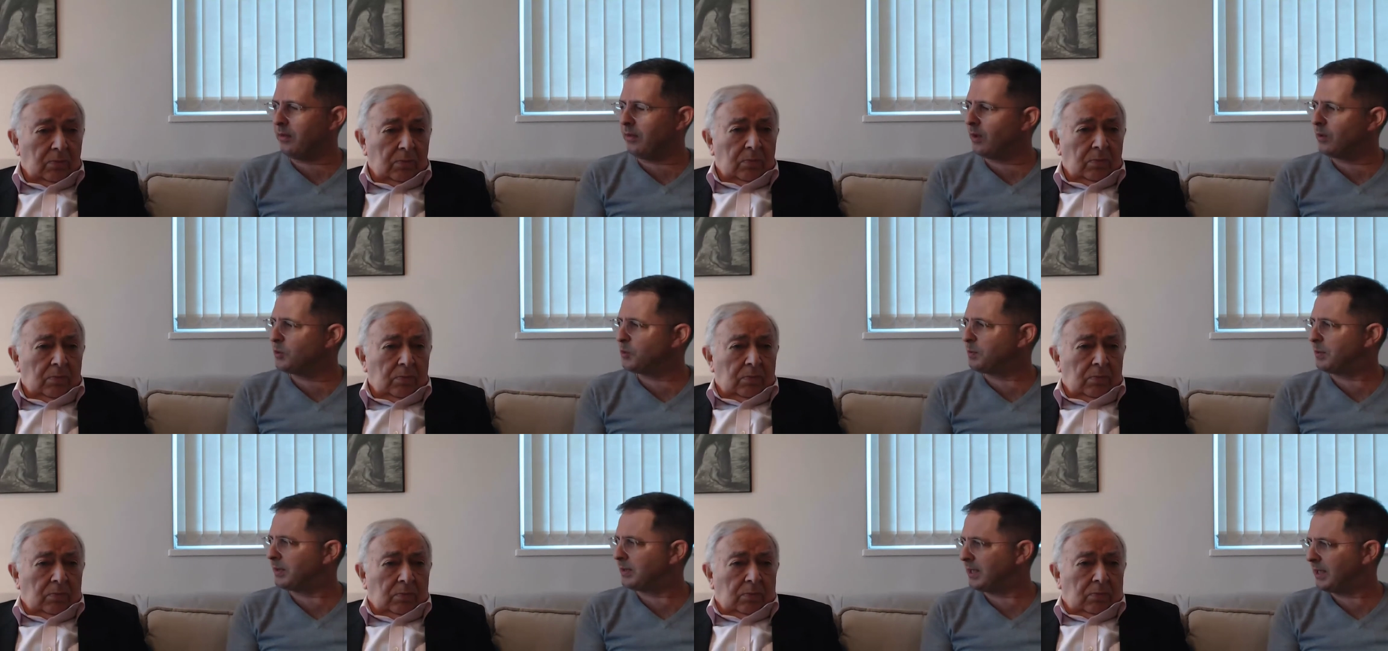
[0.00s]
Speaker 1: in
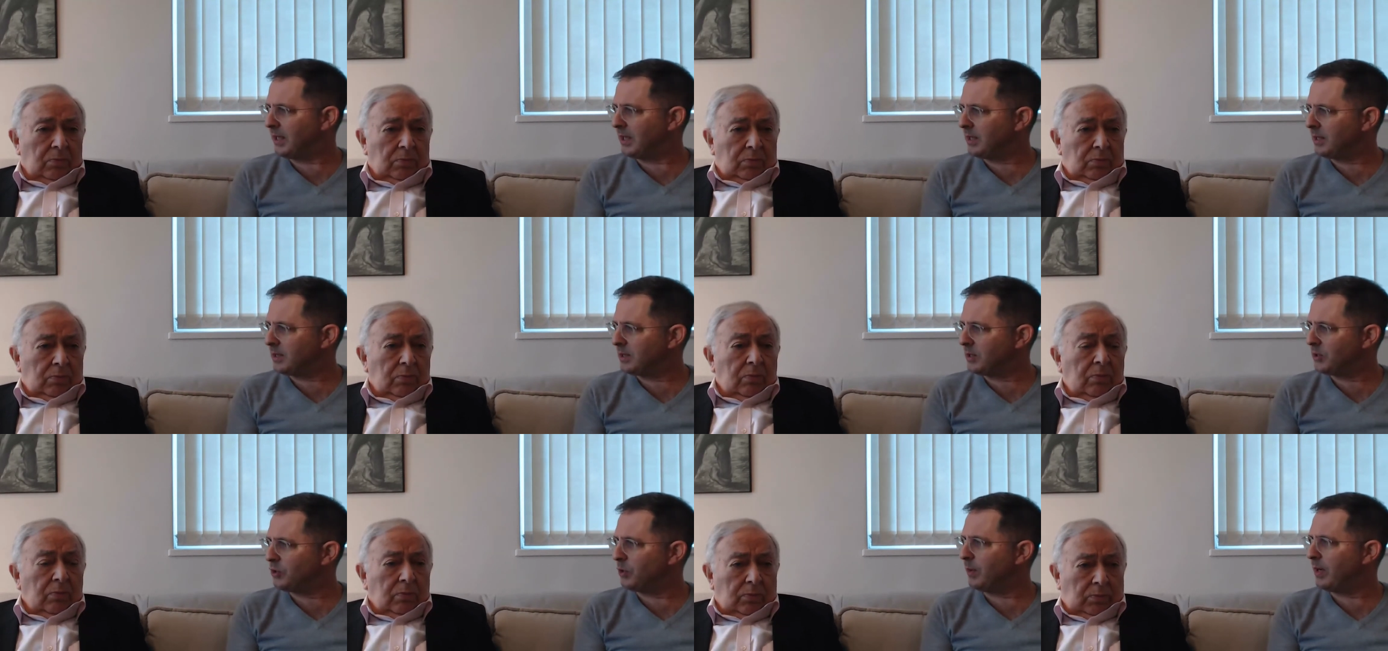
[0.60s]
those particular
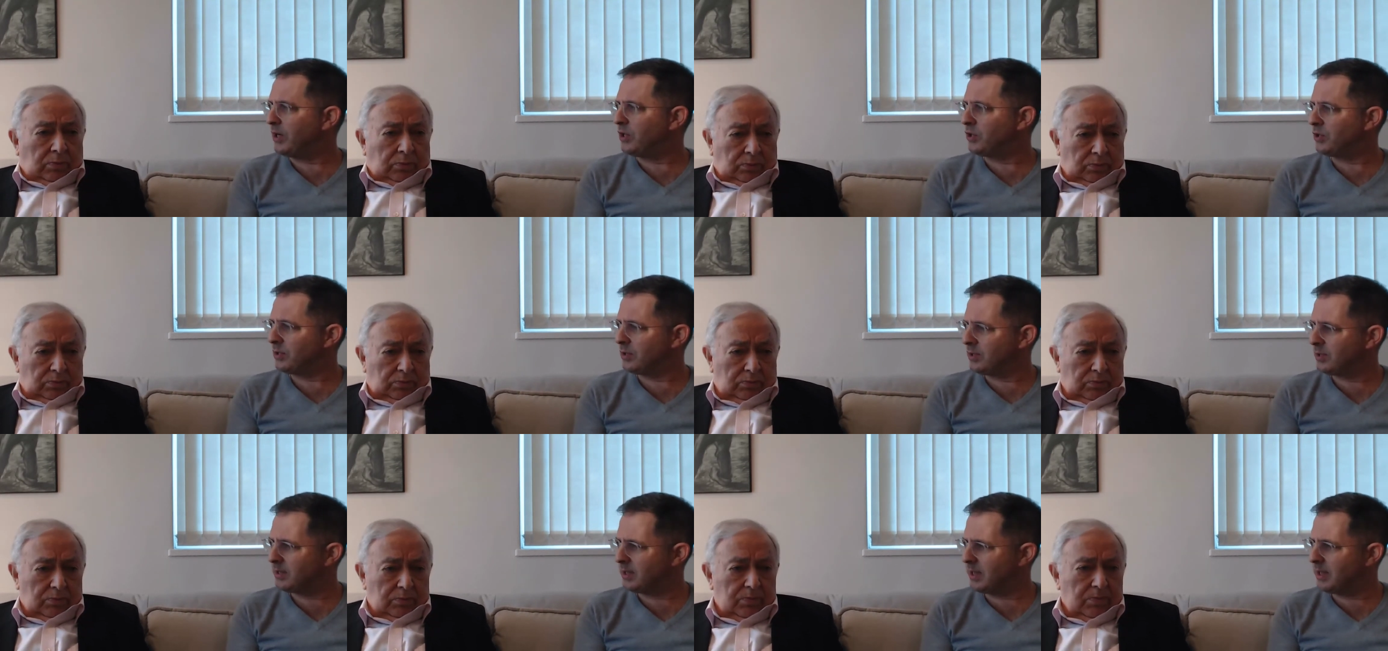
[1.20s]

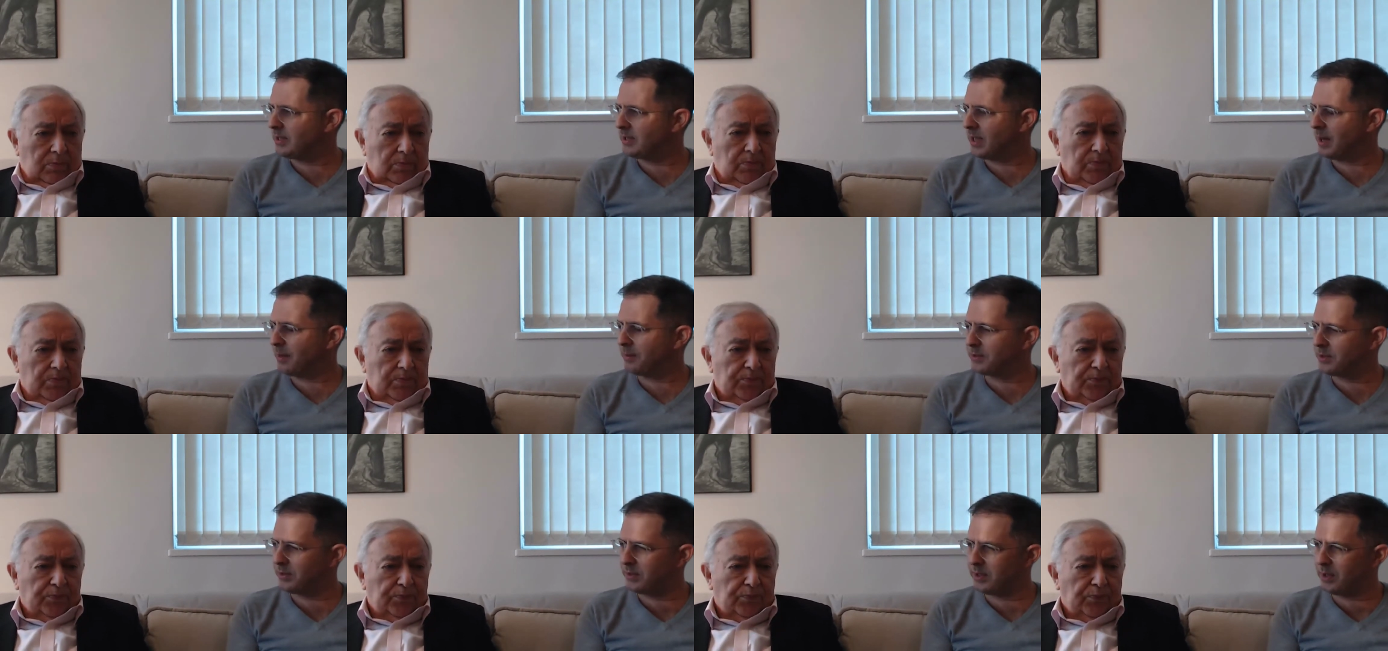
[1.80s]
situations, it's
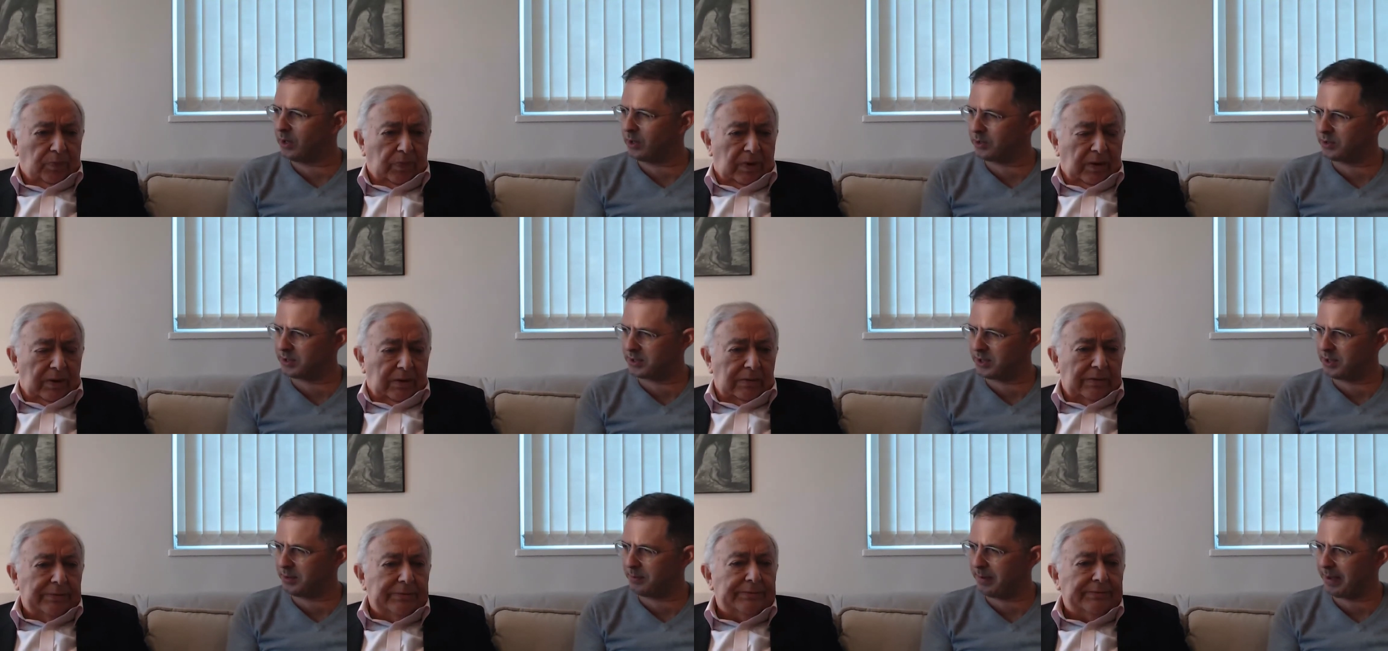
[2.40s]
up to the
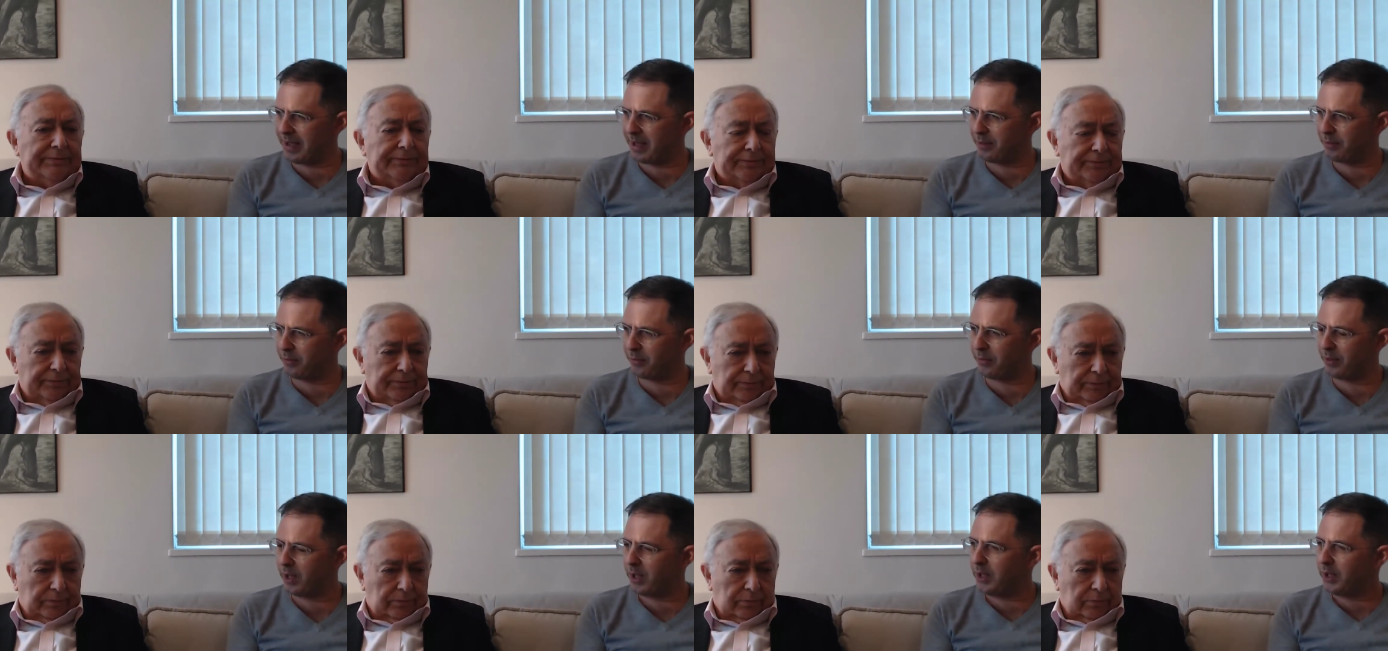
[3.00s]

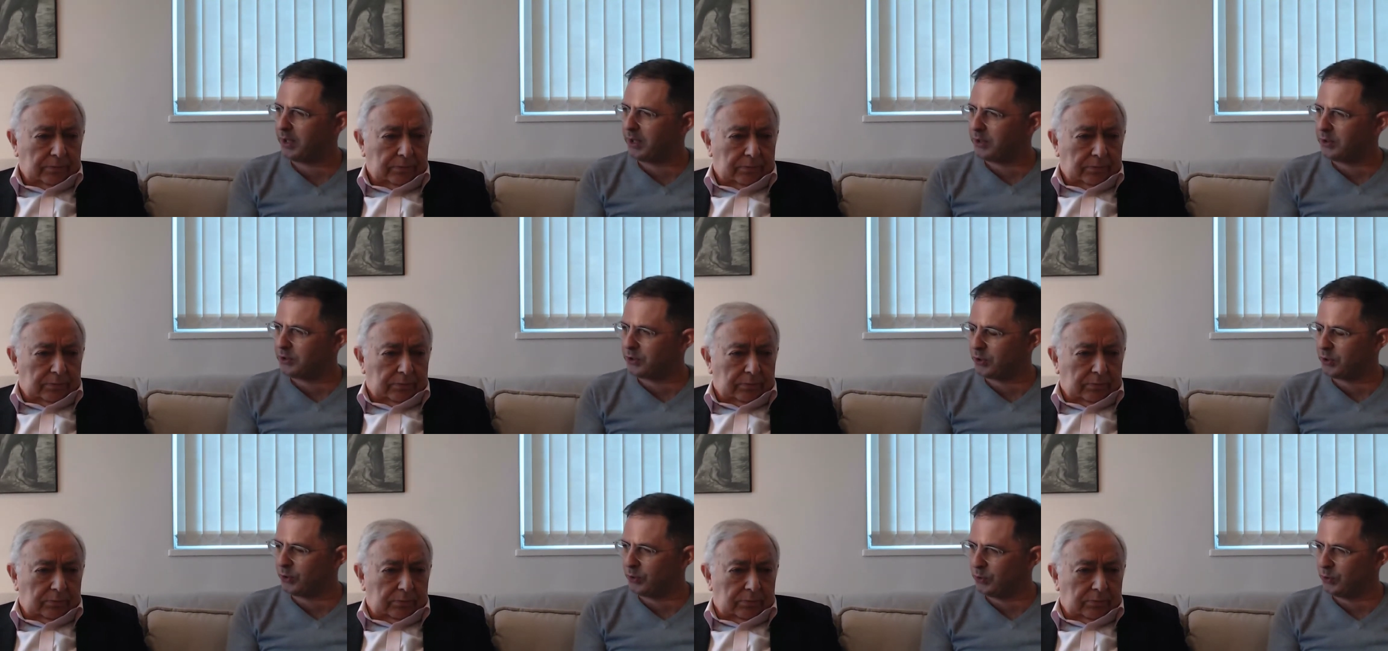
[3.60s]
osteopath
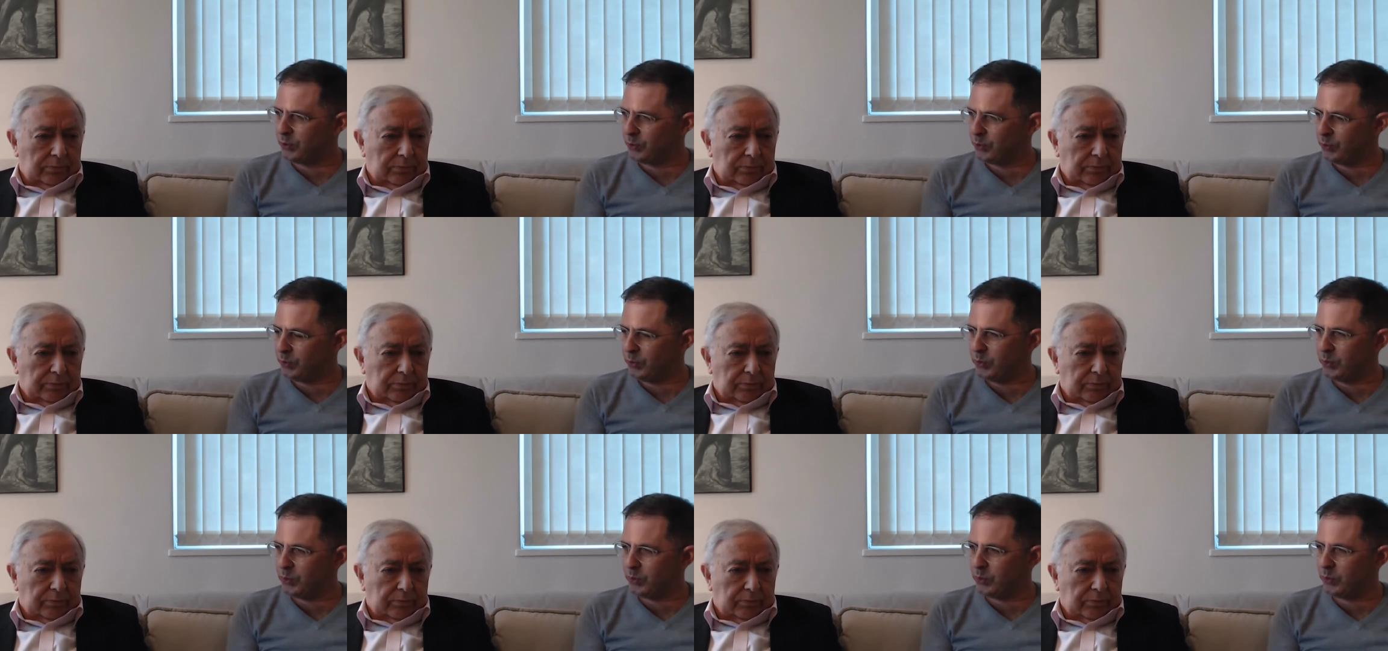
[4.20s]

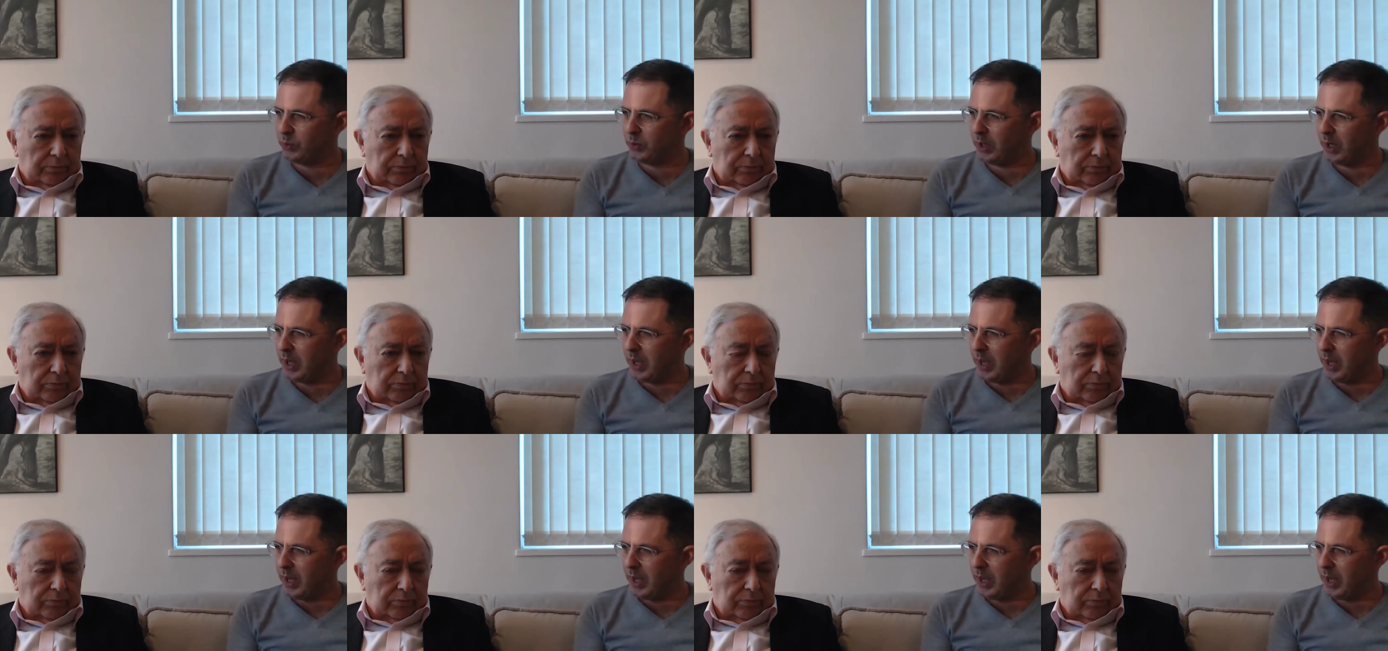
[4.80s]
to